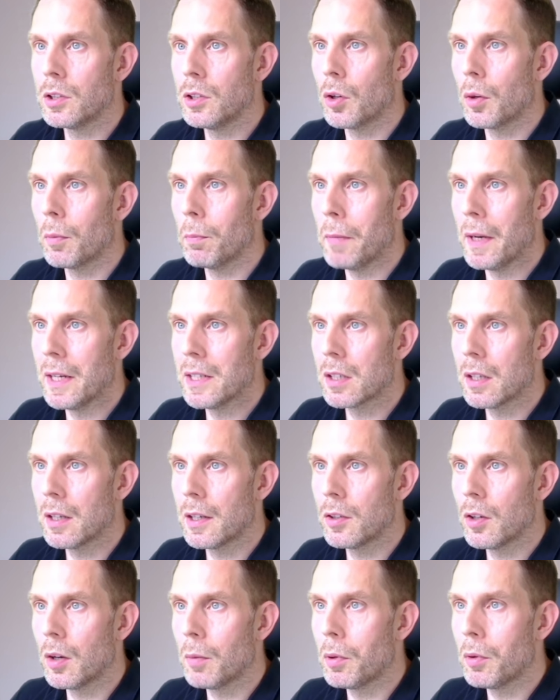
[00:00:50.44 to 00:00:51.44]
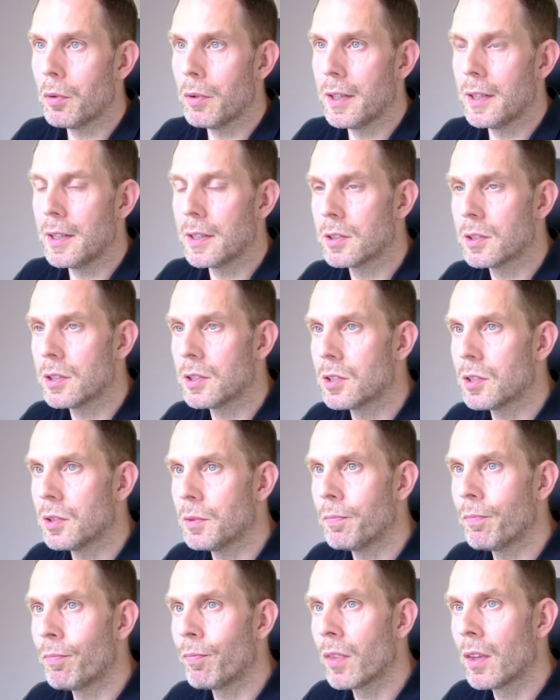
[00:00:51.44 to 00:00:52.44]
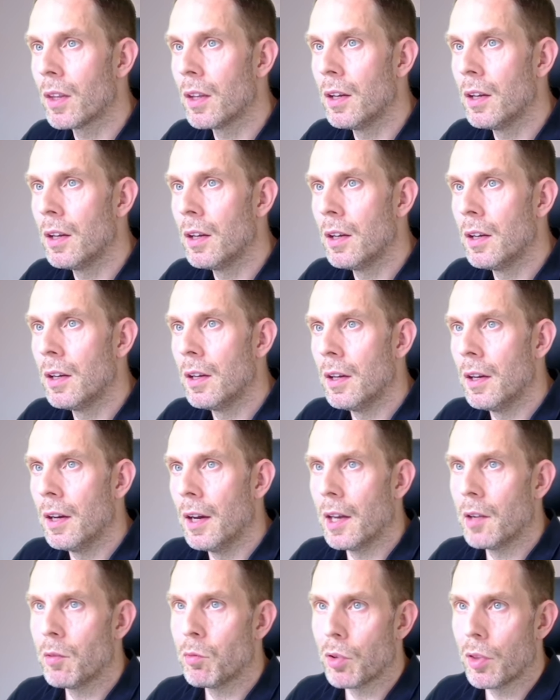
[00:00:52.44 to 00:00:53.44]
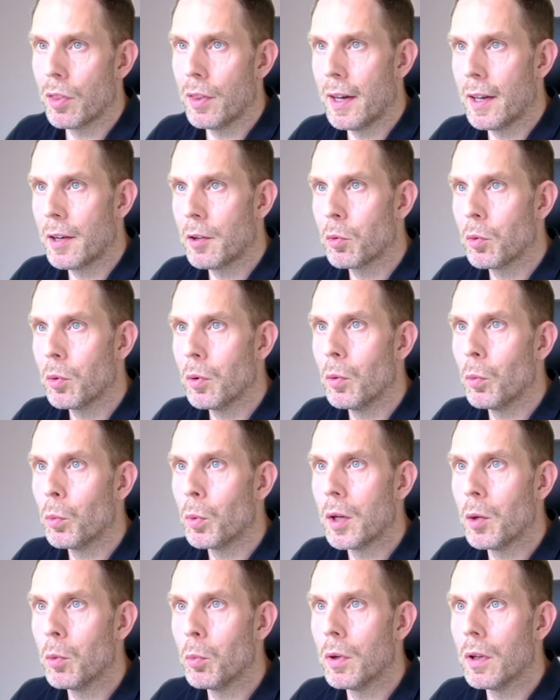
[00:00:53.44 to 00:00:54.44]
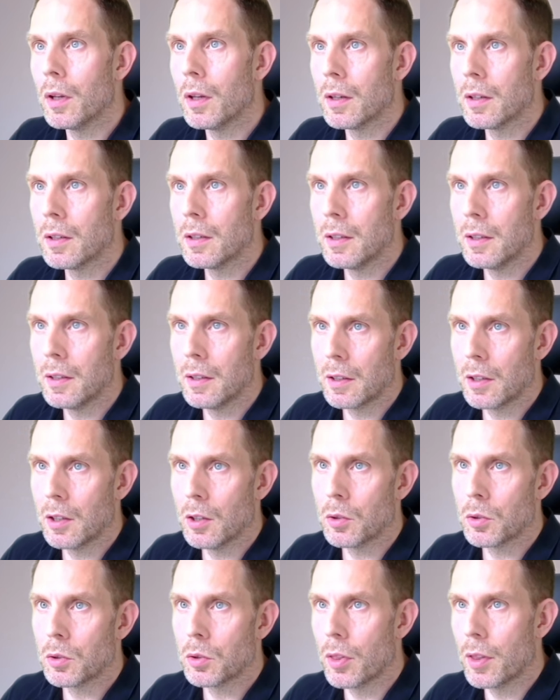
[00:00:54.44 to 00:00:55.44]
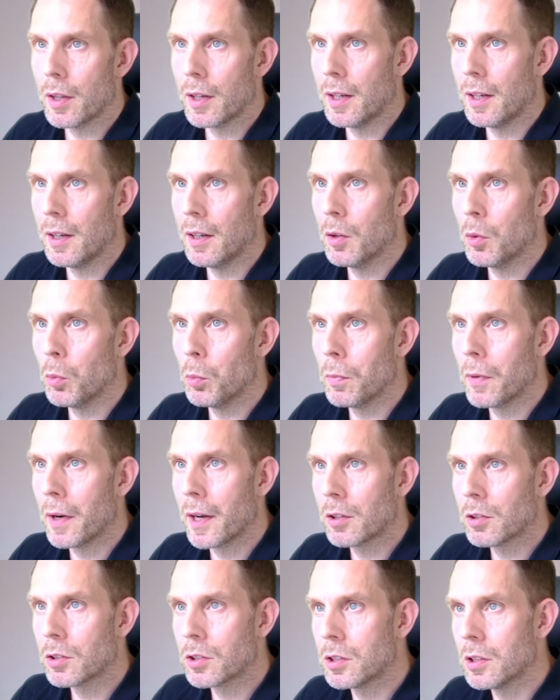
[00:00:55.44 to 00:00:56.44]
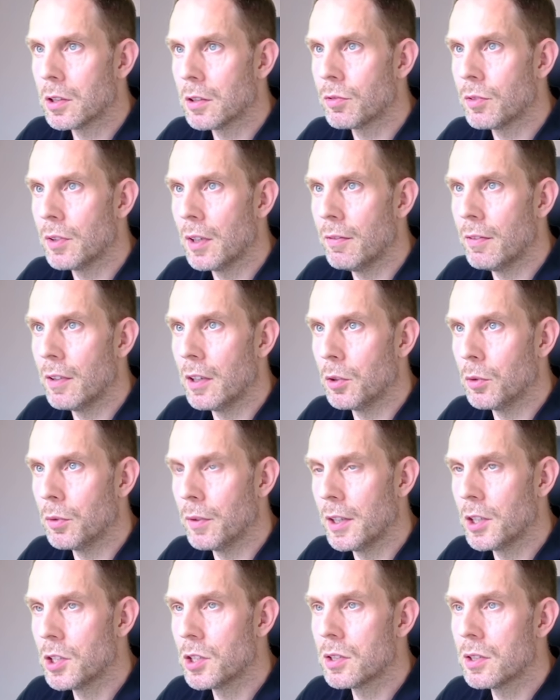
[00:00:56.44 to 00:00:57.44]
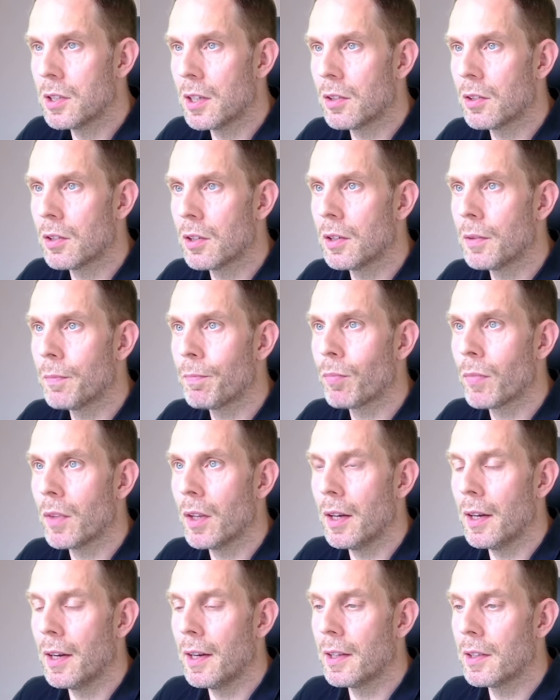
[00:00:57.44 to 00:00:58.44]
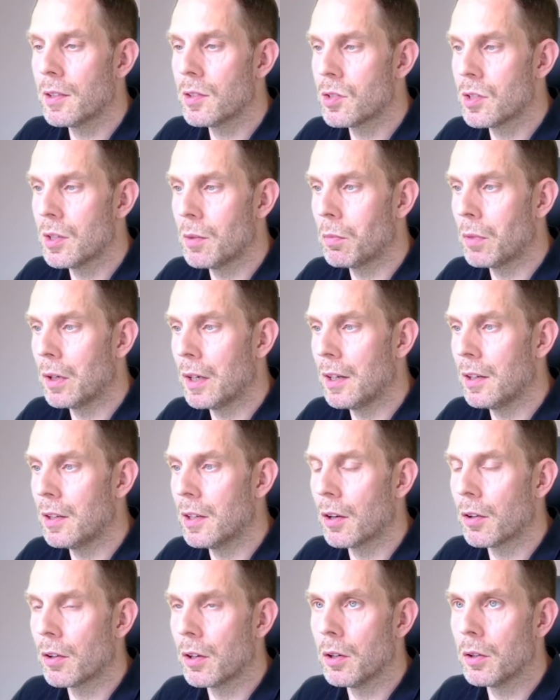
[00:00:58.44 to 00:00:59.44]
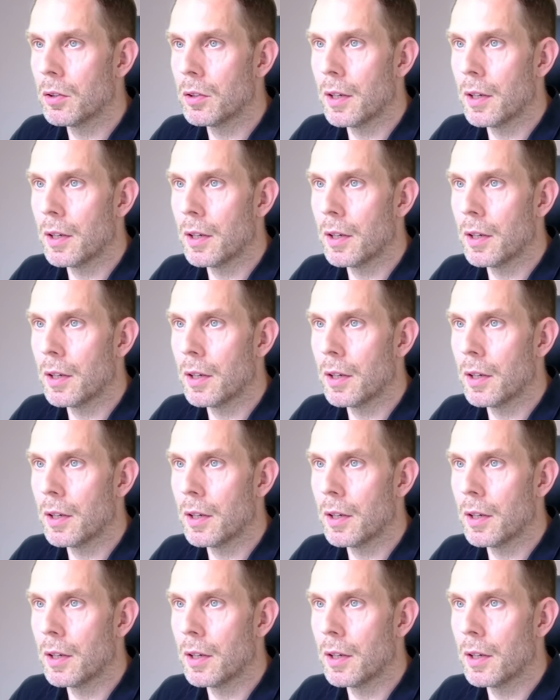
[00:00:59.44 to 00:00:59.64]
your baseline operating system, and for that we will go to the Microsoft Evaluation Center and simply download an